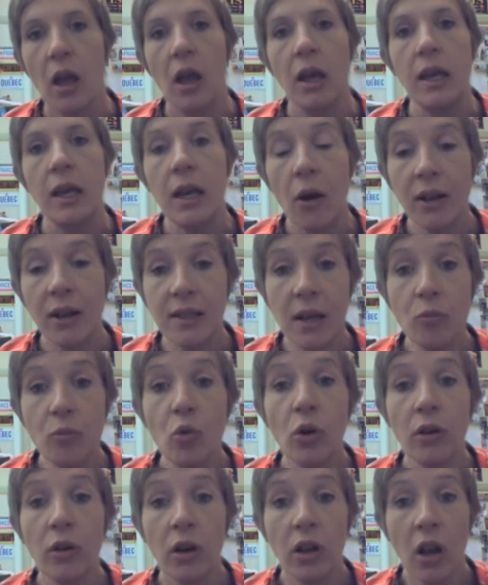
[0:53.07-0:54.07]
Here at SAM,
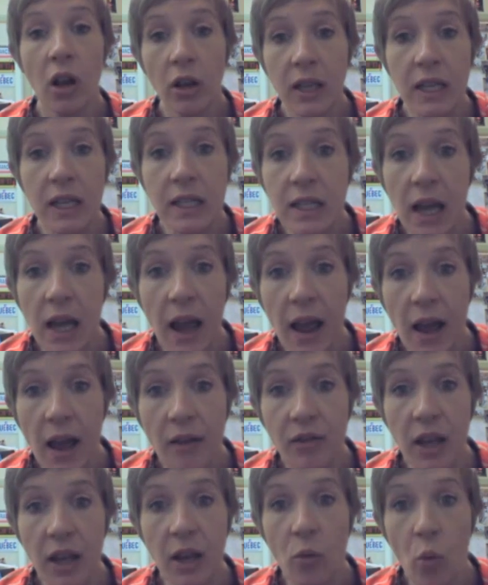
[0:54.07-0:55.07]
we're lucky to
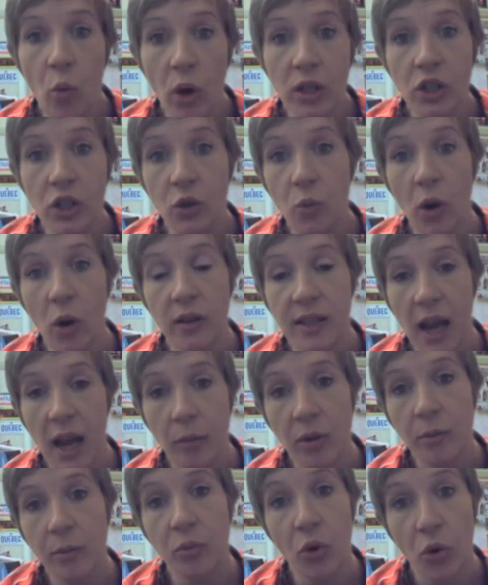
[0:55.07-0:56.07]
have a one-to-one
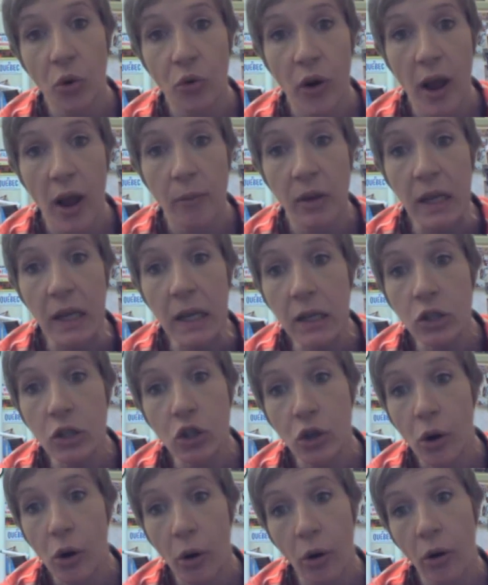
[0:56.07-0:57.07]
tablet program.
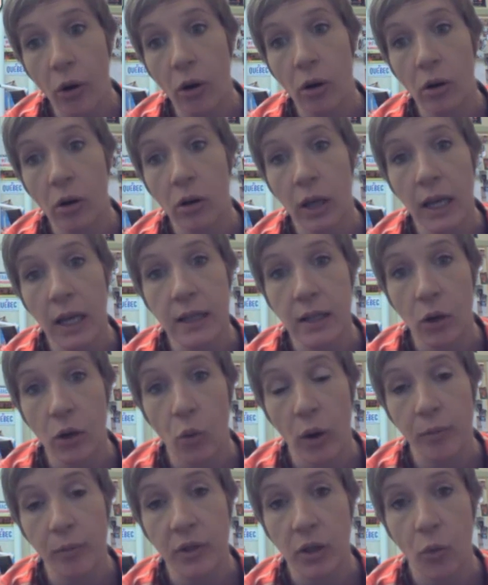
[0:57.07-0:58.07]
Each girl is
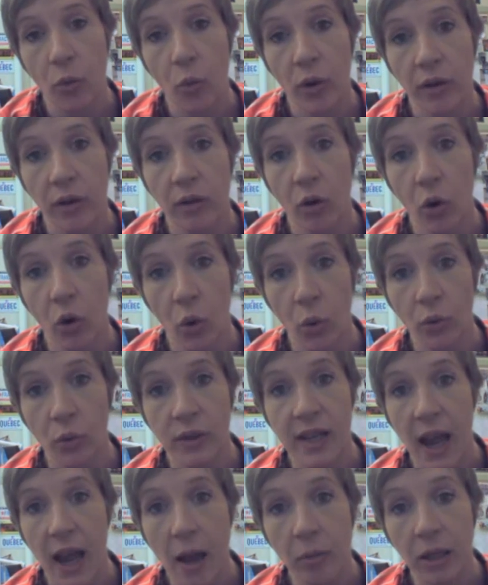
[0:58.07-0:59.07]
equipped with her own
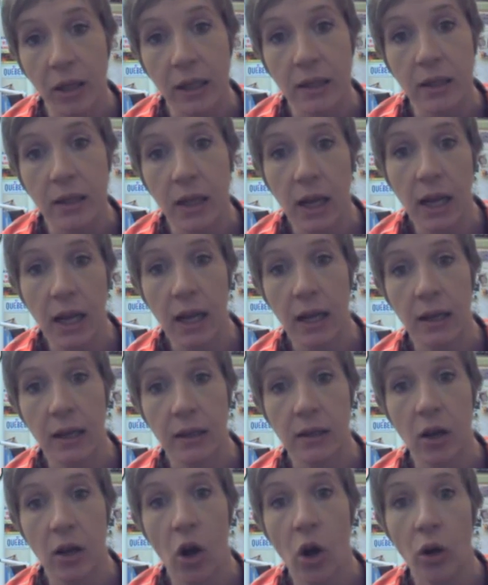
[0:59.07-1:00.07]
tablet
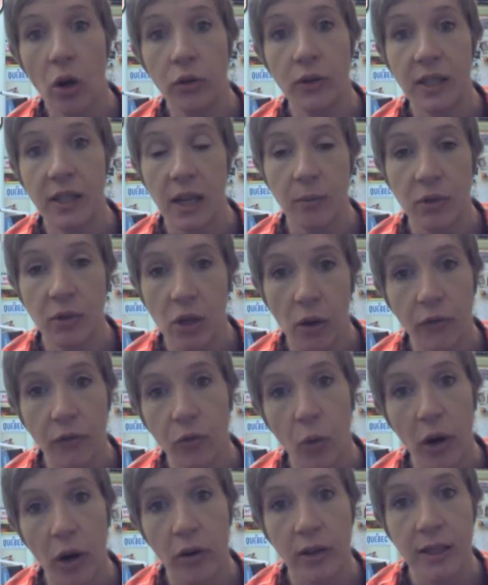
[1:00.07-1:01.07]
and all the same
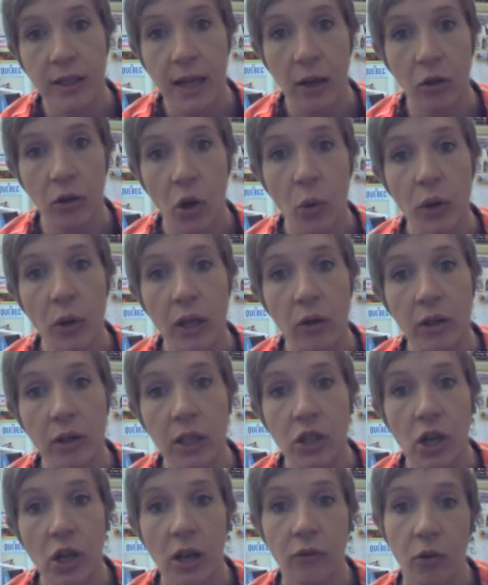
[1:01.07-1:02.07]
software is downloaded on
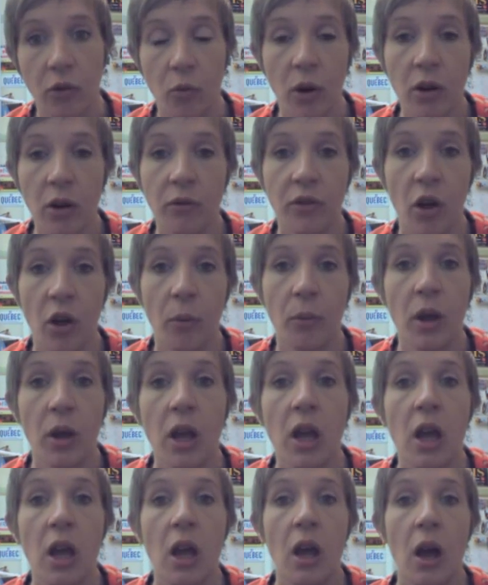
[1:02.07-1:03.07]
each and every one of them.
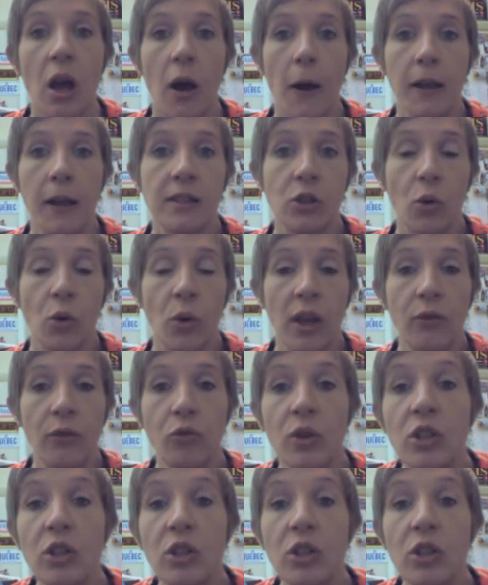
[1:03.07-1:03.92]
So if we